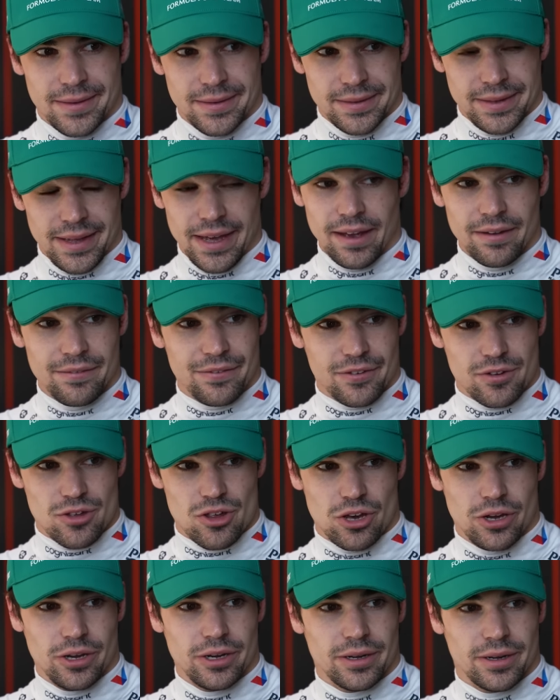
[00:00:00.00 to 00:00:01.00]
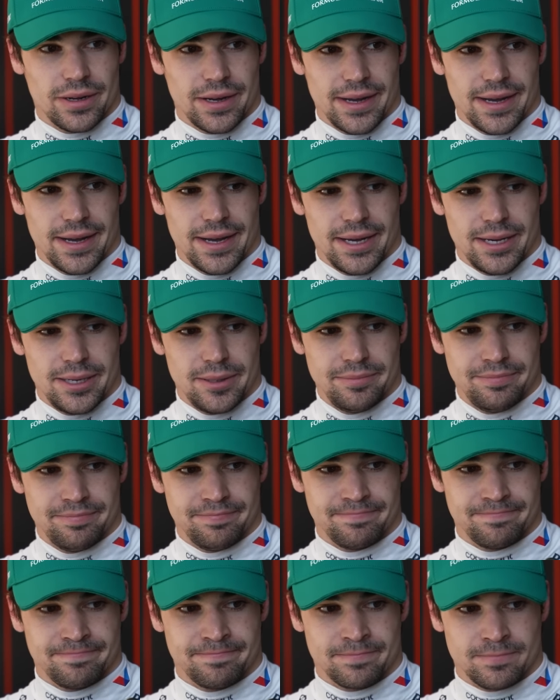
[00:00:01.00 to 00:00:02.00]
Yeah, for sure.
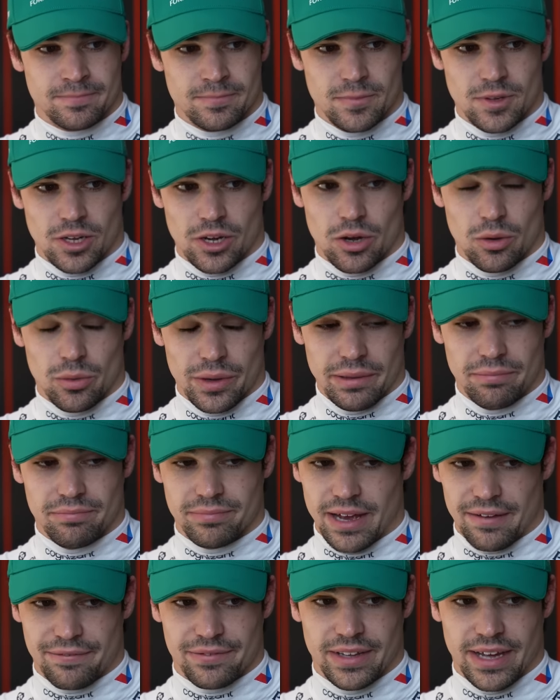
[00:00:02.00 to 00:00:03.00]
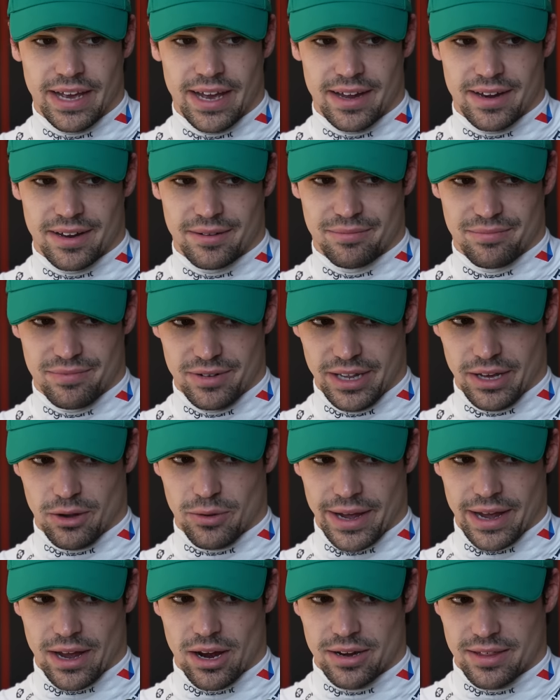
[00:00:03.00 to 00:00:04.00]
Um, you know, we definitely had a really
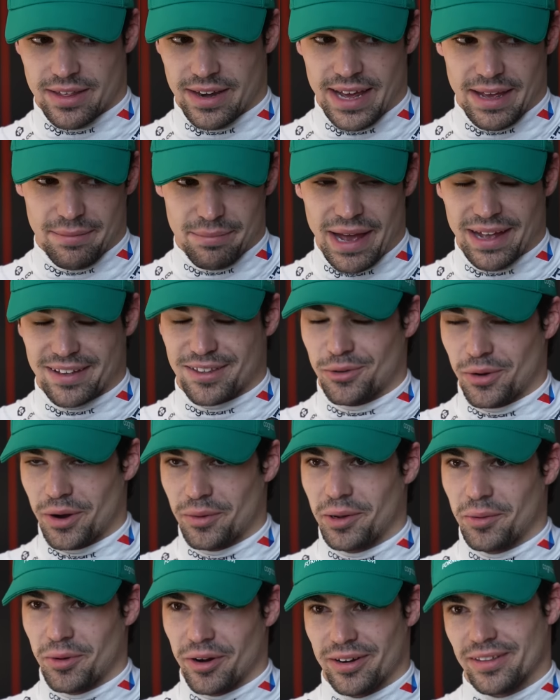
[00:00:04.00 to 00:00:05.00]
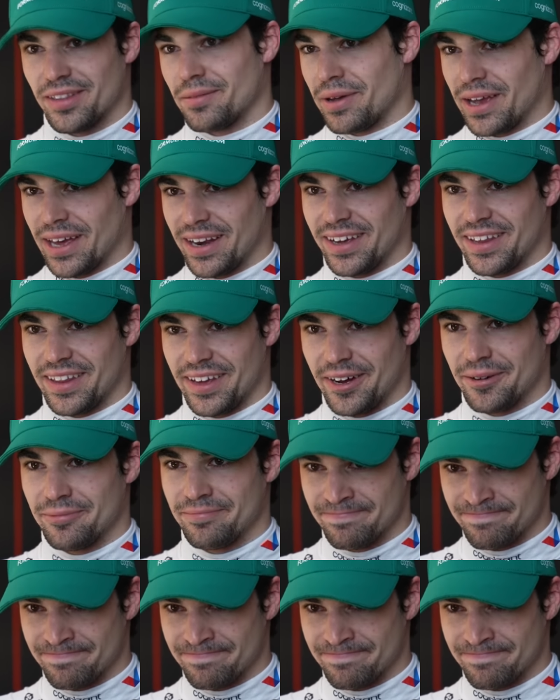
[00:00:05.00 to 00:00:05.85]
quick car today, back to where we were at the beginning of the year.